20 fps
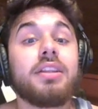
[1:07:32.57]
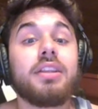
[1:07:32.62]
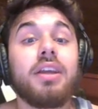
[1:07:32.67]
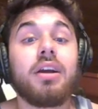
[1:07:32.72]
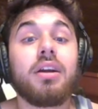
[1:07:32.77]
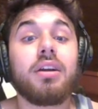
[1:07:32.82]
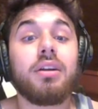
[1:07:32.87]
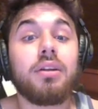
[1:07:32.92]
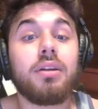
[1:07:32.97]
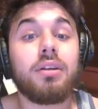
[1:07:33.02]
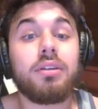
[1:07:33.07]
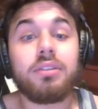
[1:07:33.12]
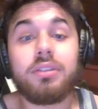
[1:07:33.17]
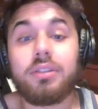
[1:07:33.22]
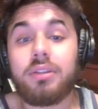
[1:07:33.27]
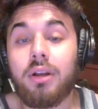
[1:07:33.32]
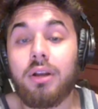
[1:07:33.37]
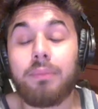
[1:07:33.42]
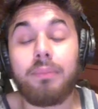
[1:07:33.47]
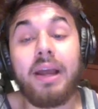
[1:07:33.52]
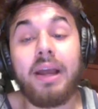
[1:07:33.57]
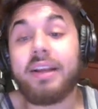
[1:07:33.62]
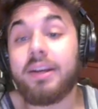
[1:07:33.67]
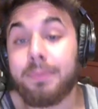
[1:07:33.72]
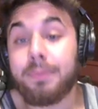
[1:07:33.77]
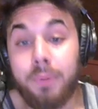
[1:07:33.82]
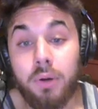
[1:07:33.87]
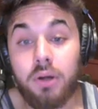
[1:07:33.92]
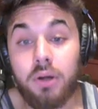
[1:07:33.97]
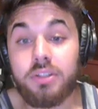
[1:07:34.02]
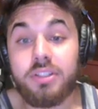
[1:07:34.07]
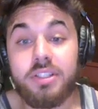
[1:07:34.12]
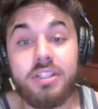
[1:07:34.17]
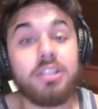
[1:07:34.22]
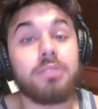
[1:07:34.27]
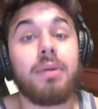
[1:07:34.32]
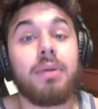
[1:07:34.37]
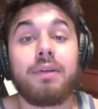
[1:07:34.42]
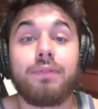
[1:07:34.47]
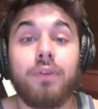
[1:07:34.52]

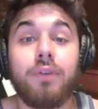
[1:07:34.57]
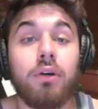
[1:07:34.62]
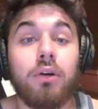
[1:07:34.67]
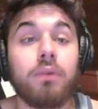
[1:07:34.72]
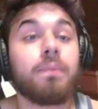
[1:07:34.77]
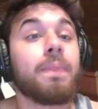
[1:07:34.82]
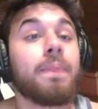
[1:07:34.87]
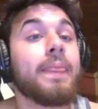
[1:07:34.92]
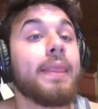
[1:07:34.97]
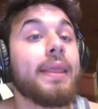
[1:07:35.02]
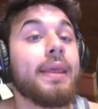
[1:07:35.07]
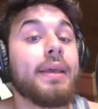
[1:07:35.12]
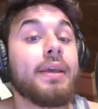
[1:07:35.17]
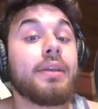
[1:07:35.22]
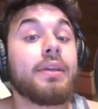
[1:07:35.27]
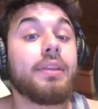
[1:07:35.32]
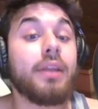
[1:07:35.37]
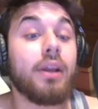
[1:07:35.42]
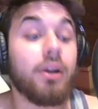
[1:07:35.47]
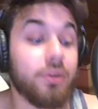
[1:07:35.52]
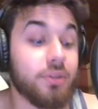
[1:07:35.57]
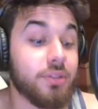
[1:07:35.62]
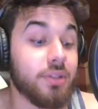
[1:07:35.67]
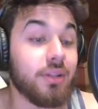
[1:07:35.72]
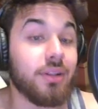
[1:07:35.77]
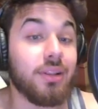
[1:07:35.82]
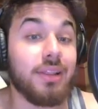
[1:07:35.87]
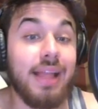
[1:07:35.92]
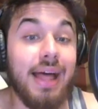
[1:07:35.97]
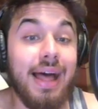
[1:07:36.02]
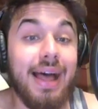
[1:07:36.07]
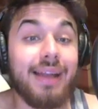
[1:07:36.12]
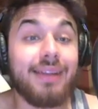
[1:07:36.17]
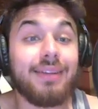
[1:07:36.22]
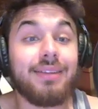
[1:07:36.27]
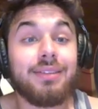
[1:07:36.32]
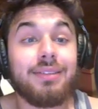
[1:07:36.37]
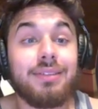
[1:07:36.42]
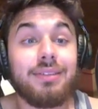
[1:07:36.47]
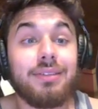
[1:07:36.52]
My fault. There is a
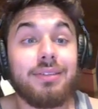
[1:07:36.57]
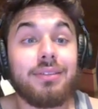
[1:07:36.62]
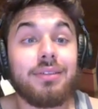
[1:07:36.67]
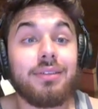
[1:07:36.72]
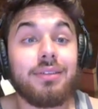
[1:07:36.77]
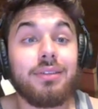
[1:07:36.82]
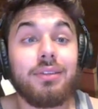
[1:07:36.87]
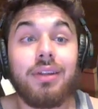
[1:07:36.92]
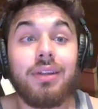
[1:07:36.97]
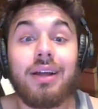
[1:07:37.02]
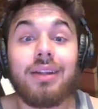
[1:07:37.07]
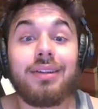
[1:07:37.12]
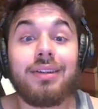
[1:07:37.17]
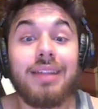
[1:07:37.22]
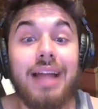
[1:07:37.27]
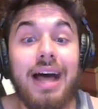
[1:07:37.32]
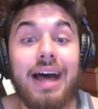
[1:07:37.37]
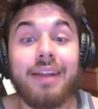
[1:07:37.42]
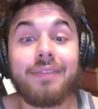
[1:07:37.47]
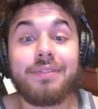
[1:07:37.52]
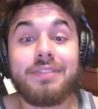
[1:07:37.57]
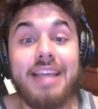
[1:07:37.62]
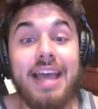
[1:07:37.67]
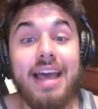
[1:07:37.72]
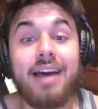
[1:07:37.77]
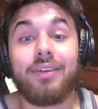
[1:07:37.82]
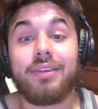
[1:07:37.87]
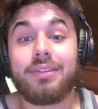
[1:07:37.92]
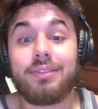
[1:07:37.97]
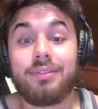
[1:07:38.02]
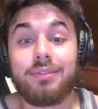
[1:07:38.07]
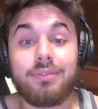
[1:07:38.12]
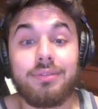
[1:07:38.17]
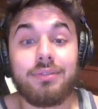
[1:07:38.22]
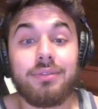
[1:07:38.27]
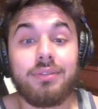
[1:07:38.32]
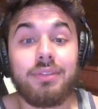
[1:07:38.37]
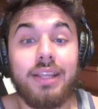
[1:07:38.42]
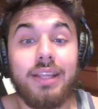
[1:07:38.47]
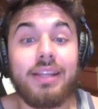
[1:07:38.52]
lot of talent
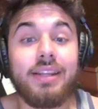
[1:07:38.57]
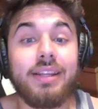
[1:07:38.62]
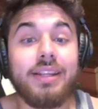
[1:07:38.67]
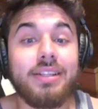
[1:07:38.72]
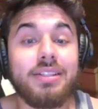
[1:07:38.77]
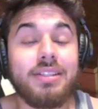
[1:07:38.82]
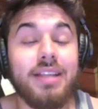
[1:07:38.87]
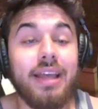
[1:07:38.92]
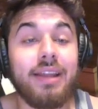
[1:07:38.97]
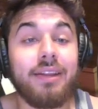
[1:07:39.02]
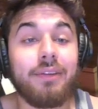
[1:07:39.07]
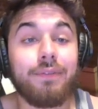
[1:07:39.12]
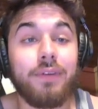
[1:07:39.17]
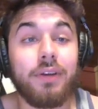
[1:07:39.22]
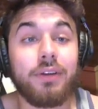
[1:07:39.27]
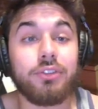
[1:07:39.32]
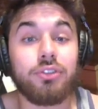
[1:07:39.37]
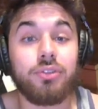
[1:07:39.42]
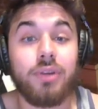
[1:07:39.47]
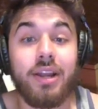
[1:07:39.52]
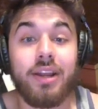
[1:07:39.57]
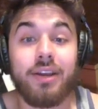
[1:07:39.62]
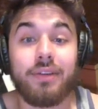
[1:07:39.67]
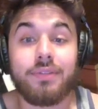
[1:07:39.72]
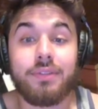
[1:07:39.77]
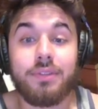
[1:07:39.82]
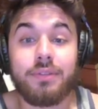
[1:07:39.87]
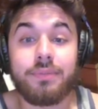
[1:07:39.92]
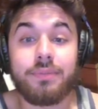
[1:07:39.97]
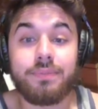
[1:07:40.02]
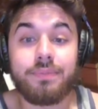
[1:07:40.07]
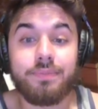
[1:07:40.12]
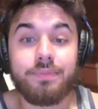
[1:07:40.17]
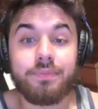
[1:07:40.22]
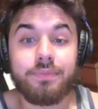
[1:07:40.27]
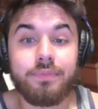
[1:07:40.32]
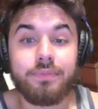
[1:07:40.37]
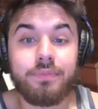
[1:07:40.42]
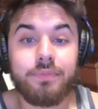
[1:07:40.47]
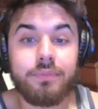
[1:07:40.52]
in this NFL draft.
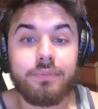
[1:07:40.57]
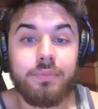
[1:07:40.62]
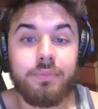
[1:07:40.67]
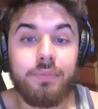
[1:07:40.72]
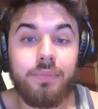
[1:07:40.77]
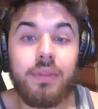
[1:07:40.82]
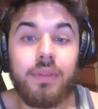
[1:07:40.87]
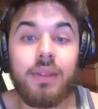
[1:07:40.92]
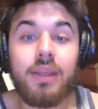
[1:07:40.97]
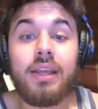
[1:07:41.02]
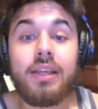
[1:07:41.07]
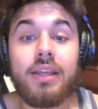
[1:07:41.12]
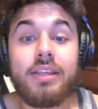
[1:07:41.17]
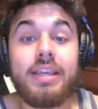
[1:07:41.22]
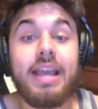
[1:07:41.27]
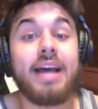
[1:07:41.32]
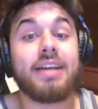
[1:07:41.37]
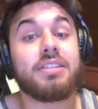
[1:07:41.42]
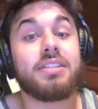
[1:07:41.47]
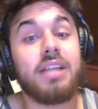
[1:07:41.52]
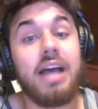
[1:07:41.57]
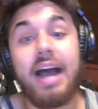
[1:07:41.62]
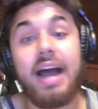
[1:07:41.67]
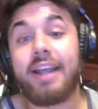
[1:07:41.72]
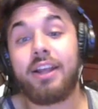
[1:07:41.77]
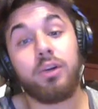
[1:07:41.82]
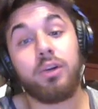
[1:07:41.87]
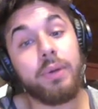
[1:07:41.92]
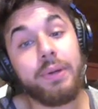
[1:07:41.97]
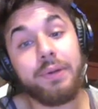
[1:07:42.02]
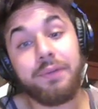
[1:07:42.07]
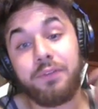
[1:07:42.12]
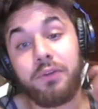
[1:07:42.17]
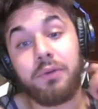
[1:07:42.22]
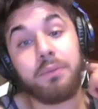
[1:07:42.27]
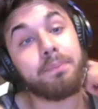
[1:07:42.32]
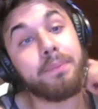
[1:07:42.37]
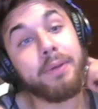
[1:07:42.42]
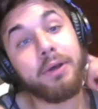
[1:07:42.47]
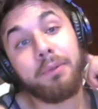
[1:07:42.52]
Yes, I agree
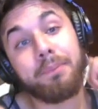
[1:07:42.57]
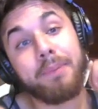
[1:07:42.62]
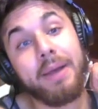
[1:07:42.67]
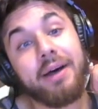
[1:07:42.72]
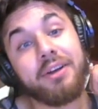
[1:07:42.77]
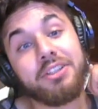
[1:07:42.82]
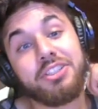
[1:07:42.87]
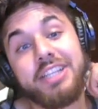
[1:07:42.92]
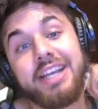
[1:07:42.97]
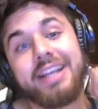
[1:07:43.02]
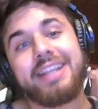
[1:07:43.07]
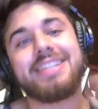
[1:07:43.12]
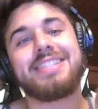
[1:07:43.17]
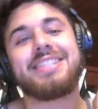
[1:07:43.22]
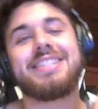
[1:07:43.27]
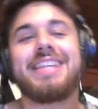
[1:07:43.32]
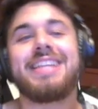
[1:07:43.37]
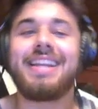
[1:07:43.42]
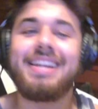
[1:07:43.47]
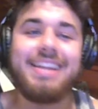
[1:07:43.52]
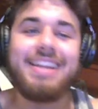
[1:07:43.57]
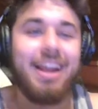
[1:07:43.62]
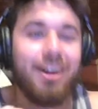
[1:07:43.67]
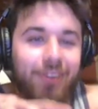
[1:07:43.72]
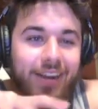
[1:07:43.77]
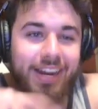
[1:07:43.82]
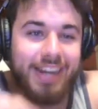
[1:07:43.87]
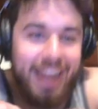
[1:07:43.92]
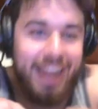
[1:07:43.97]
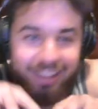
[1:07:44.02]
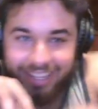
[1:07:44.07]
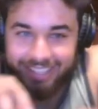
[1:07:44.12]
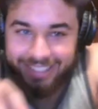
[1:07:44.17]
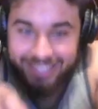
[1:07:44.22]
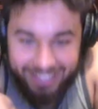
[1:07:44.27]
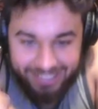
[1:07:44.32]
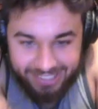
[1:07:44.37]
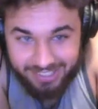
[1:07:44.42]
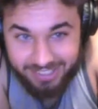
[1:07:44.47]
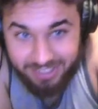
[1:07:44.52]
with you. Bill Belichick is sitting there right now
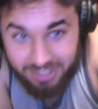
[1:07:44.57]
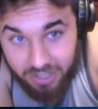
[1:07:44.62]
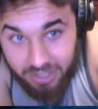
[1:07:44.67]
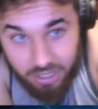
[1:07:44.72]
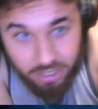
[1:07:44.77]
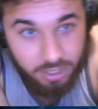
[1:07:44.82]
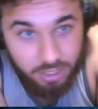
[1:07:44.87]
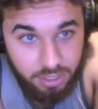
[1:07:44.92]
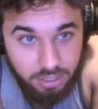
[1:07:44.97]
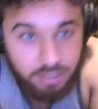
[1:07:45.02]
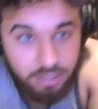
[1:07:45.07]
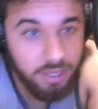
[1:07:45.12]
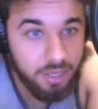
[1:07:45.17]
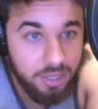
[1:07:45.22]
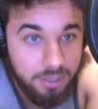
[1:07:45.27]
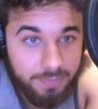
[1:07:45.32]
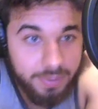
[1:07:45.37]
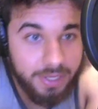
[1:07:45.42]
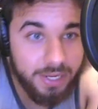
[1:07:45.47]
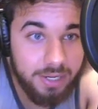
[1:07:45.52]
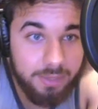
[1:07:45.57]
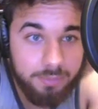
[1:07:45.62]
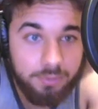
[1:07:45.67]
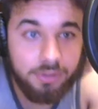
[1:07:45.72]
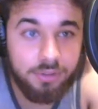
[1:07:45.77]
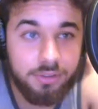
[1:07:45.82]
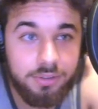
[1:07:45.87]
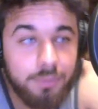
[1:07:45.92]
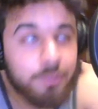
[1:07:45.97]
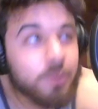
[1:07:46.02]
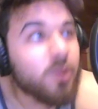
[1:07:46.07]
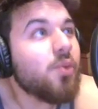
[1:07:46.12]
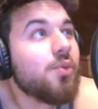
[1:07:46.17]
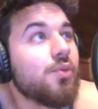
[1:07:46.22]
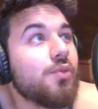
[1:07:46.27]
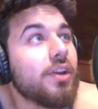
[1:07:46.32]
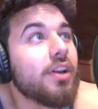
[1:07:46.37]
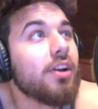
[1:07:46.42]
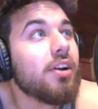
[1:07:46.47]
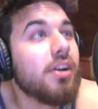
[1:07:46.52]
like this. Yeah, man, I'm
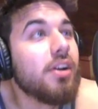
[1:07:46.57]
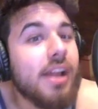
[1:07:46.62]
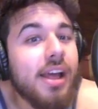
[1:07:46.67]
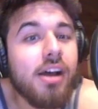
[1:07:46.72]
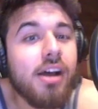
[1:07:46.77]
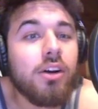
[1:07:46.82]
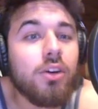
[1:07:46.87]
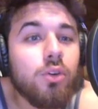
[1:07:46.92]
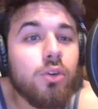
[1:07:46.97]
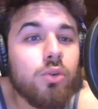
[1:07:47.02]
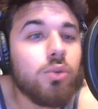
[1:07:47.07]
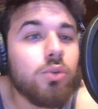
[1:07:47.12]
gonna figure it out.